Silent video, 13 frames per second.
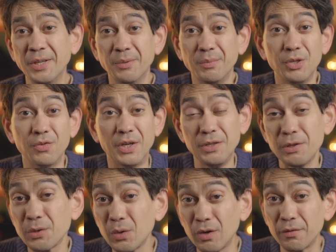we already
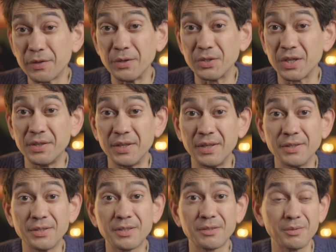thought of those
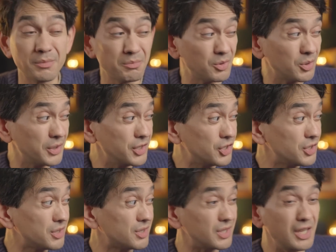ideas, or they
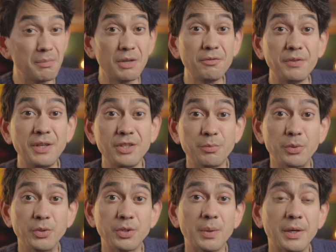just seem
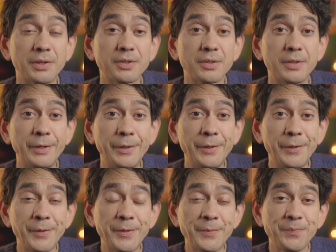unfeasible to us.
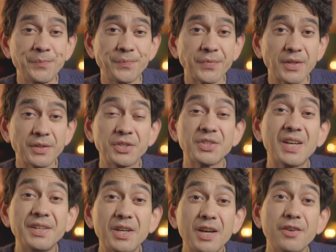The
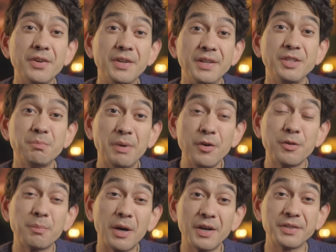sad irony is
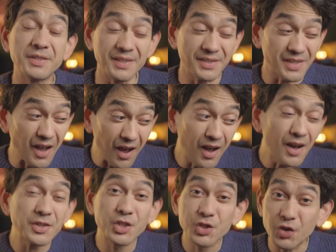both parties
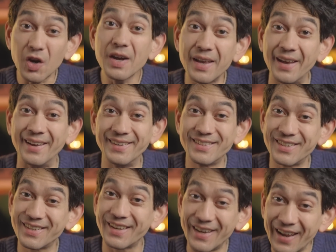are trying to
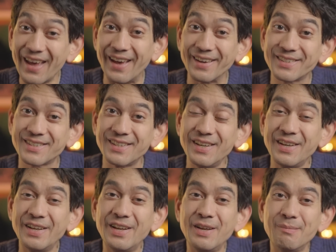connect,
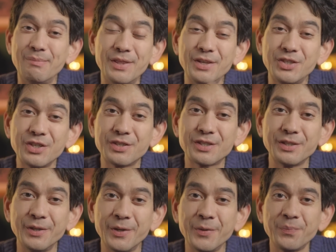but they just
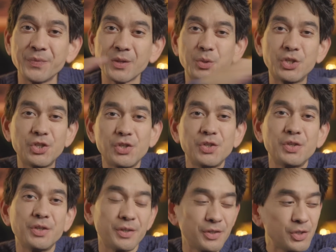
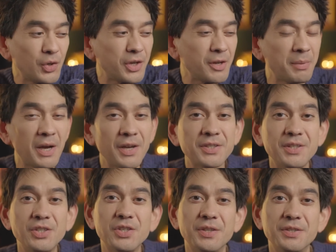talking past
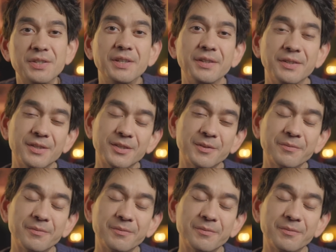each other's needs.